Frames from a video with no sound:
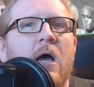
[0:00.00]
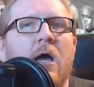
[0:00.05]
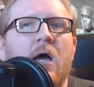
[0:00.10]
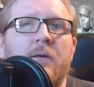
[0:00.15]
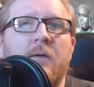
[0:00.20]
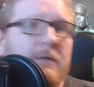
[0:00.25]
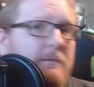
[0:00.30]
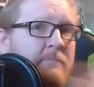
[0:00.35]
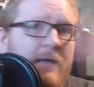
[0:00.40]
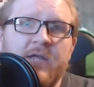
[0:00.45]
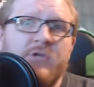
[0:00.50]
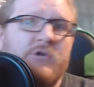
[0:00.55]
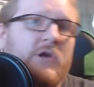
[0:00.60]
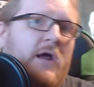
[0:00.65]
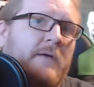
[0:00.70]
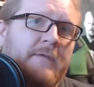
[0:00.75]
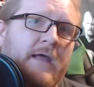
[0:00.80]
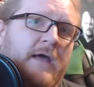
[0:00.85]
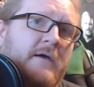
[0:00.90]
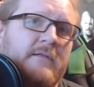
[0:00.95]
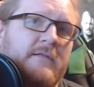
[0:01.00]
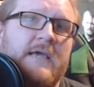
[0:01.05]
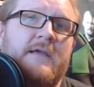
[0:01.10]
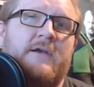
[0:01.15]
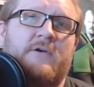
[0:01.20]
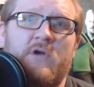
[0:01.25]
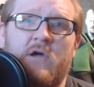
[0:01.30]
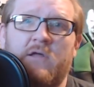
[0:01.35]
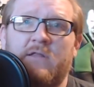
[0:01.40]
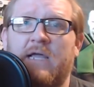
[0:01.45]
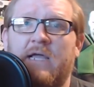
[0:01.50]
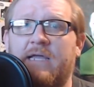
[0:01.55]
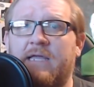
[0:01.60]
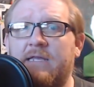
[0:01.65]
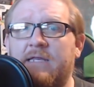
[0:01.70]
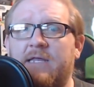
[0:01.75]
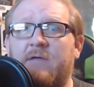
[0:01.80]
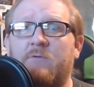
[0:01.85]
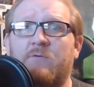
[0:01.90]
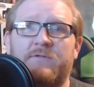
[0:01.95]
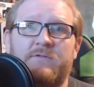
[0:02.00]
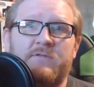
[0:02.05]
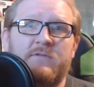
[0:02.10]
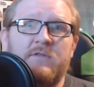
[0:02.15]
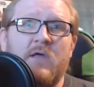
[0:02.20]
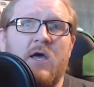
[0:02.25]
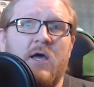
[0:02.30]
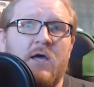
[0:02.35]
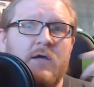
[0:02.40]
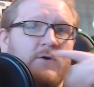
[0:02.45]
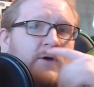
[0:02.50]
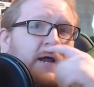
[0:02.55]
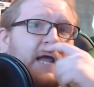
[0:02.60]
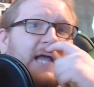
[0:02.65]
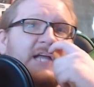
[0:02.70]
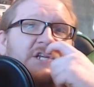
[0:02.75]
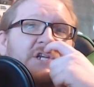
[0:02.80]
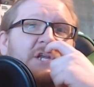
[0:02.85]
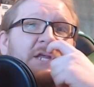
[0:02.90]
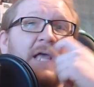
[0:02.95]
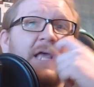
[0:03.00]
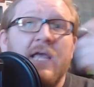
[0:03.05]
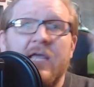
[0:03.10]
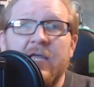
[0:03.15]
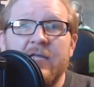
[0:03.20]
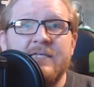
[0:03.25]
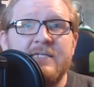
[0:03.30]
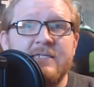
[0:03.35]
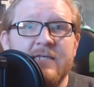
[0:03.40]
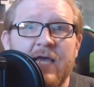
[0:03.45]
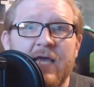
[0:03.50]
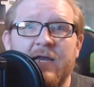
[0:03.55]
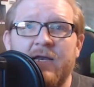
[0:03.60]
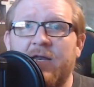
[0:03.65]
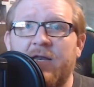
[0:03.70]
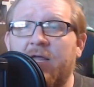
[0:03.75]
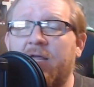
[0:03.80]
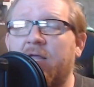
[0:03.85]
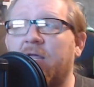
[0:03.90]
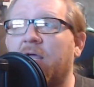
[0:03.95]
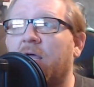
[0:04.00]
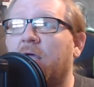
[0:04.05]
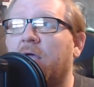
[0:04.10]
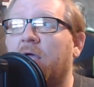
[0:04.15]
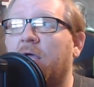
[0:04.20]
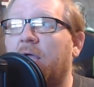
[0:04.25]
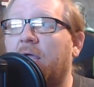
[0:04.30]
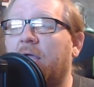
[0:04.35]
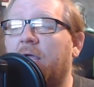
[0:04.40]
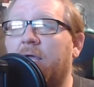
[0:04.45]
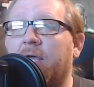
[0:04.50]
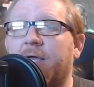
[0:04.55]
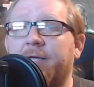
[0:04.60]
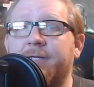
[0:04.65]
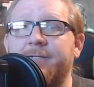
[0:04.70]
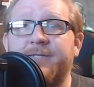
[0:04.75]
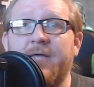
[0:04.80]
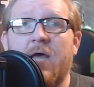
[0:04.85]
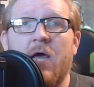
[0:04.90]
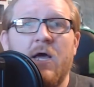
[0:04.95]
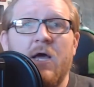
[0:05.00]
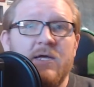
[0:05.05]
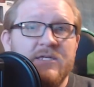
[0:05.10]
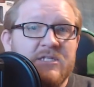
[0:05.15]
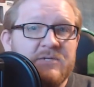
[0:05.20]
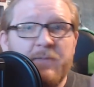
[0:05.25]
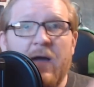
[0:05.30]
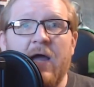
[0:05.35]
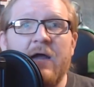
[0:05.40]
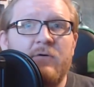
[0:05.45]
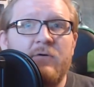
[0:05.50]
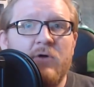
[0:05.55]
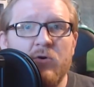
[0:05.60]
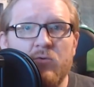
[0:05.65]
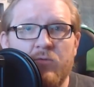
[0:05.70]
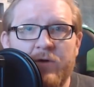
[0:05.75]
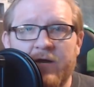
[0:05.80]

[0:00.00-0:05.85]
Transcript: It may drop down later on like it did with Crash Insanity and Spyro